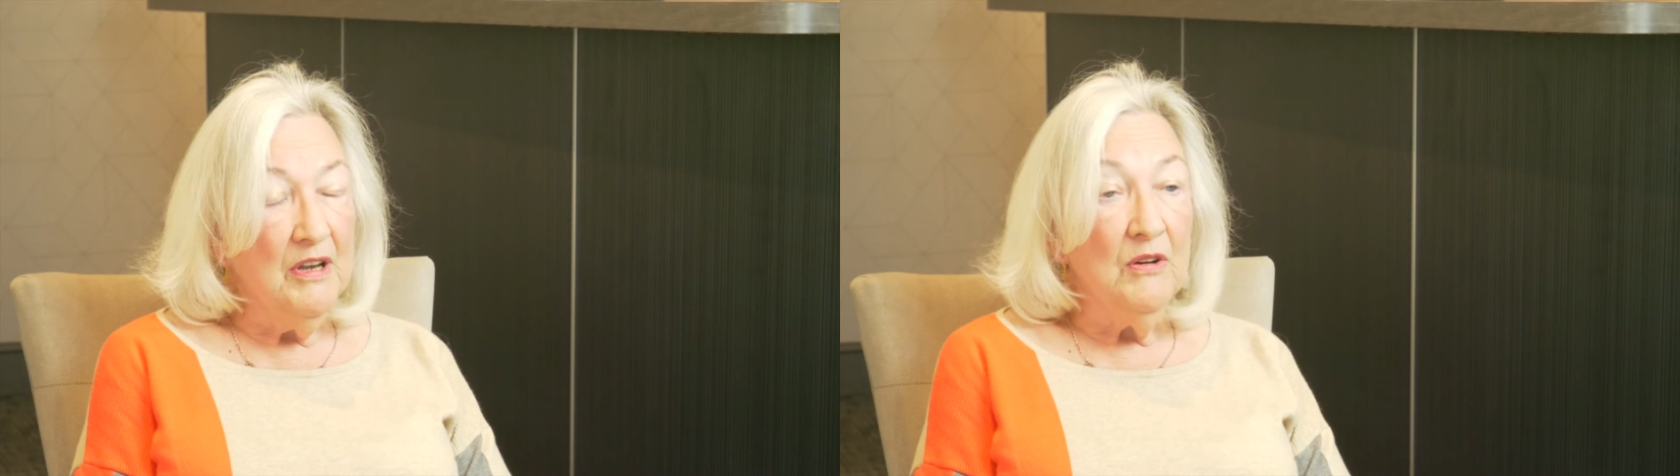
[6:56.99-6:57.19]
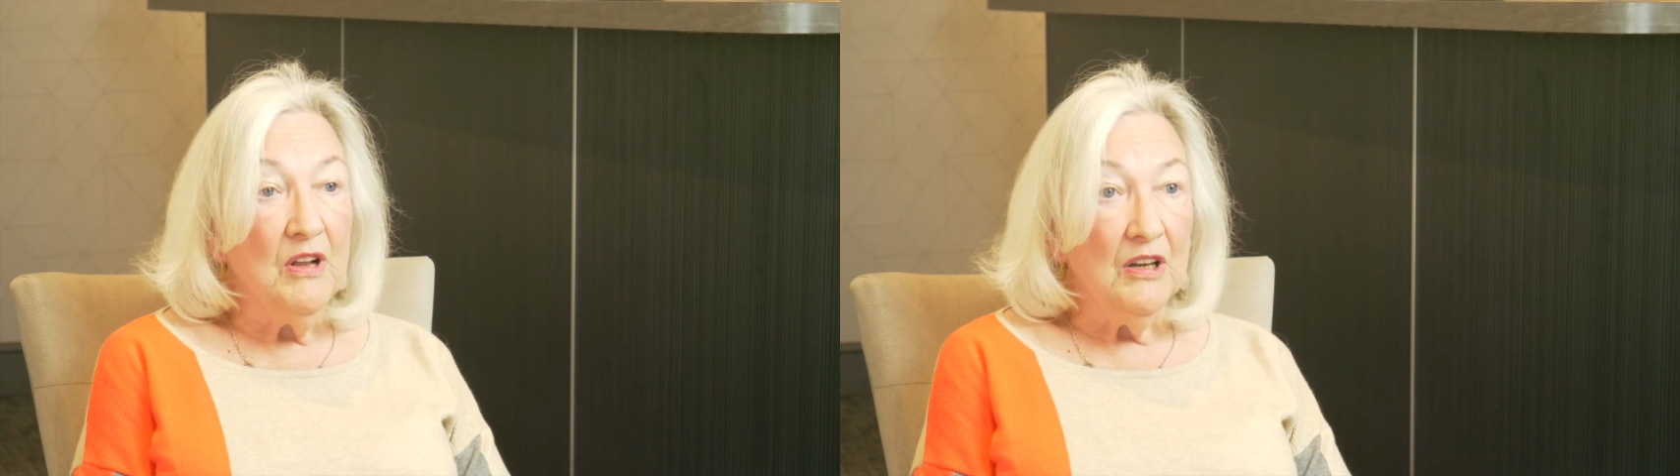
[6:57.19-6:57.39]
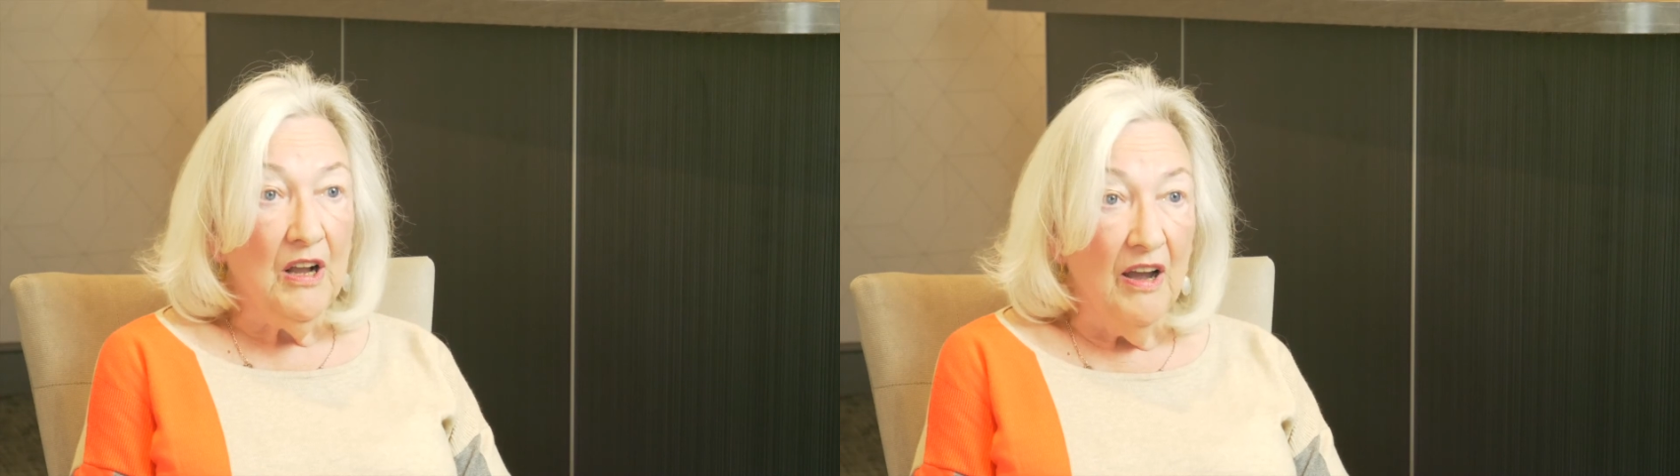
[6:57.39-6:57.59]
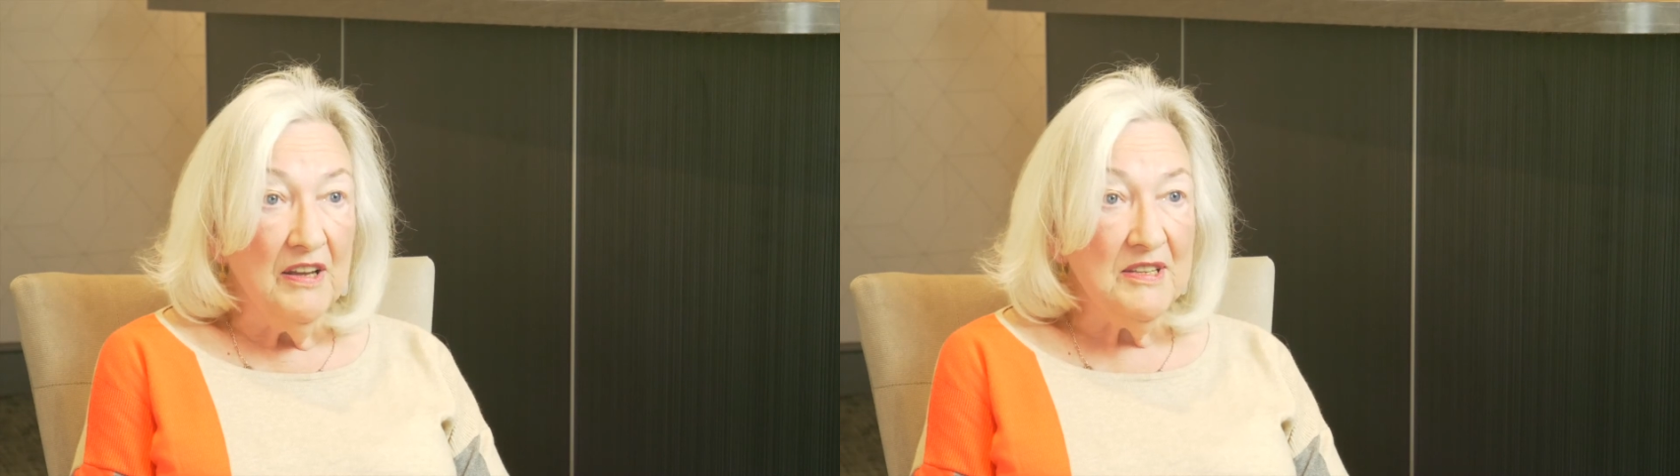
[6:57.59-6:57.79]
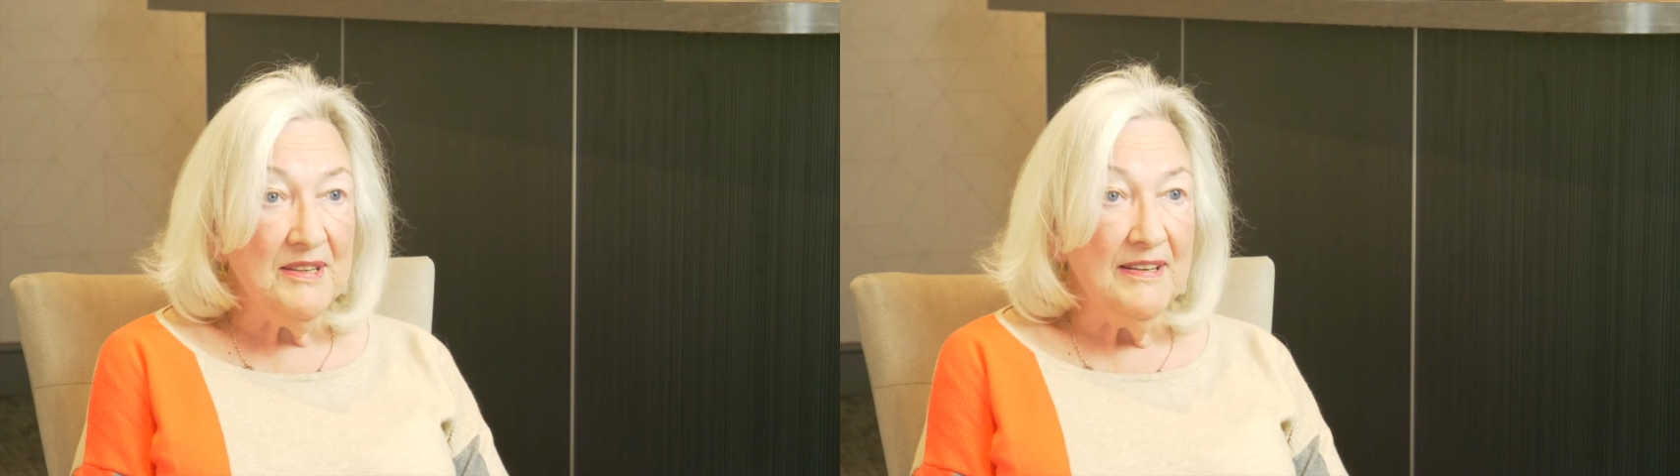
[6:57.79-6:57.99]
local
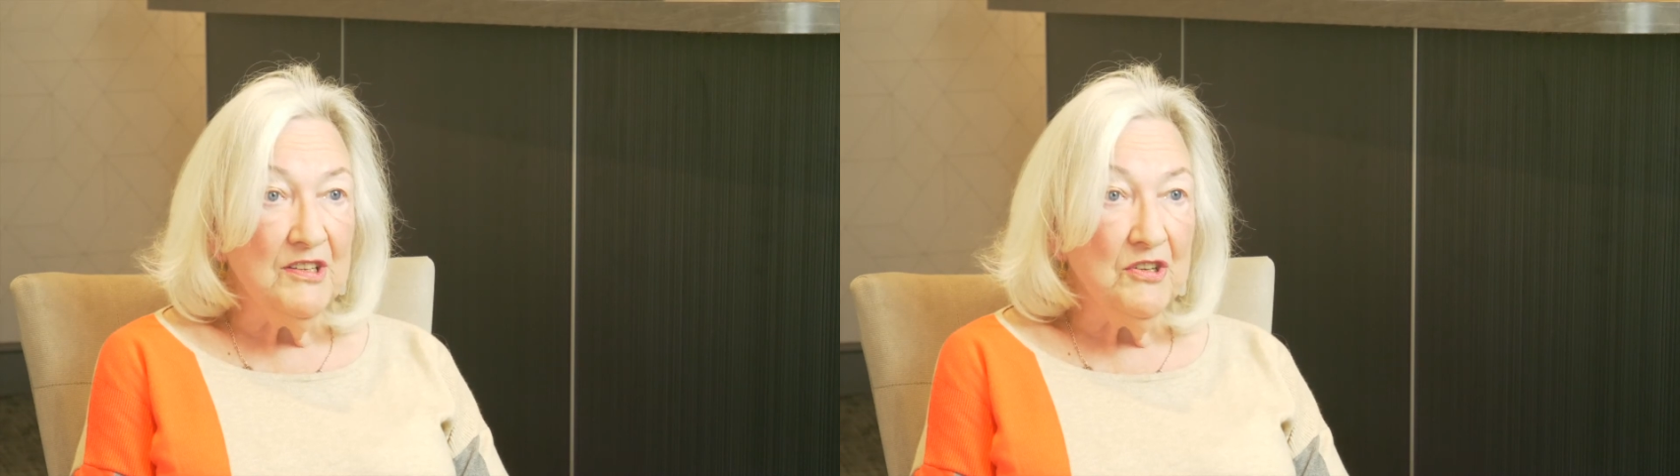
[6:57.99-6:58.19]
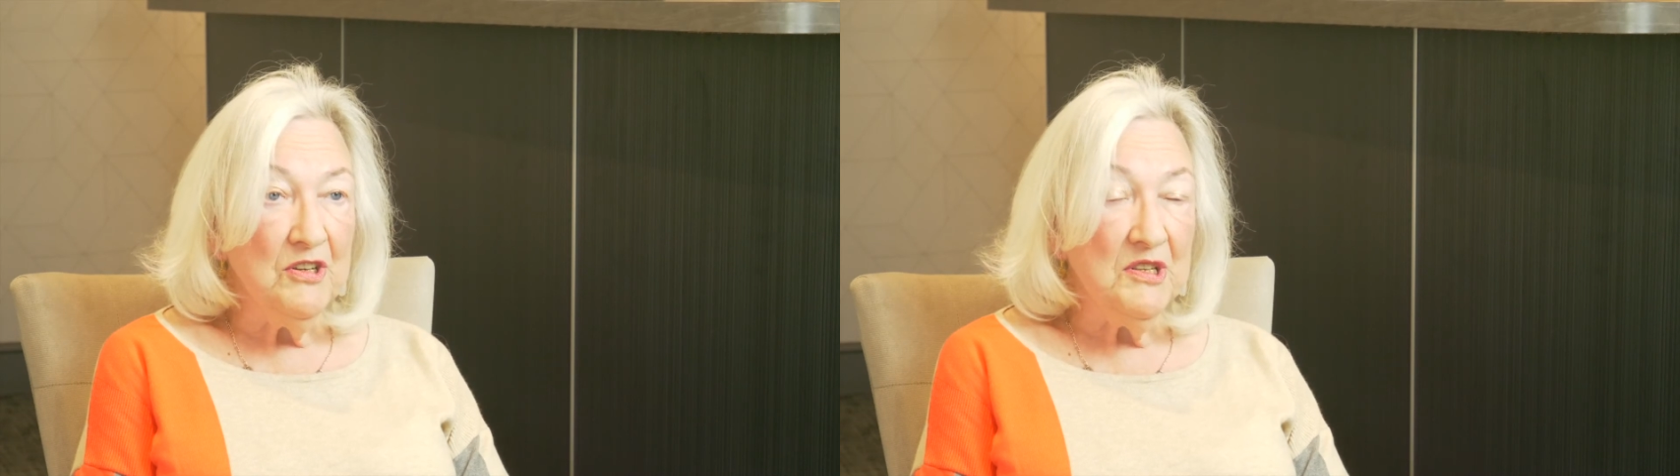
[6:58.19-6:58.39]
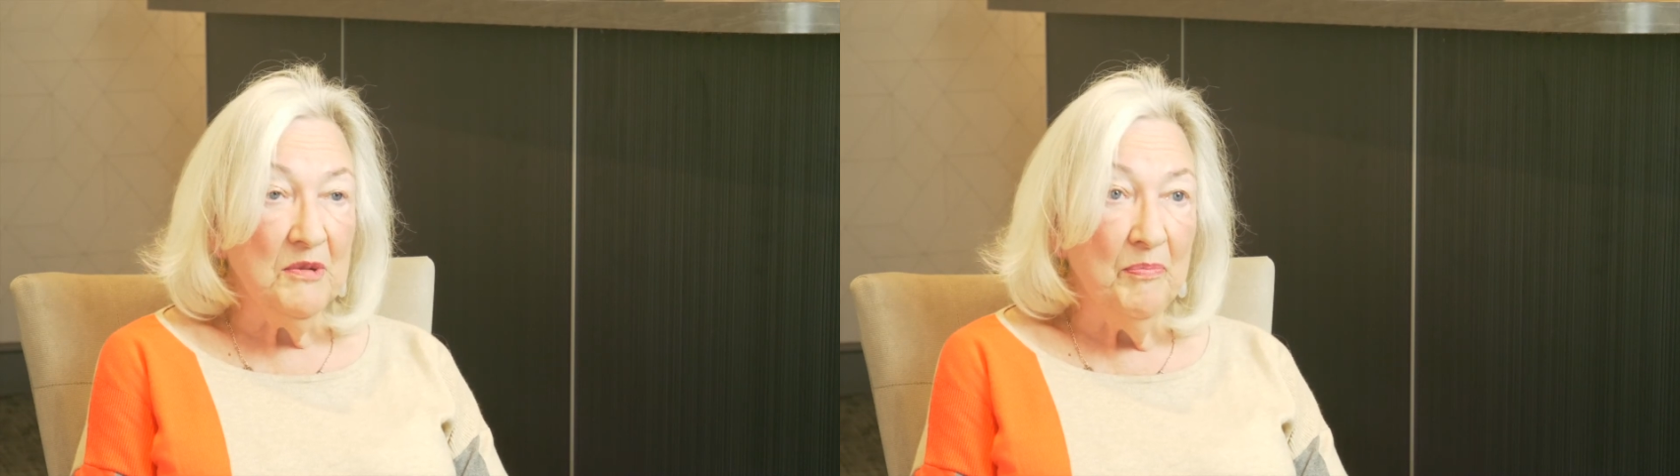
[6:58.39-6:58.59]
council issues,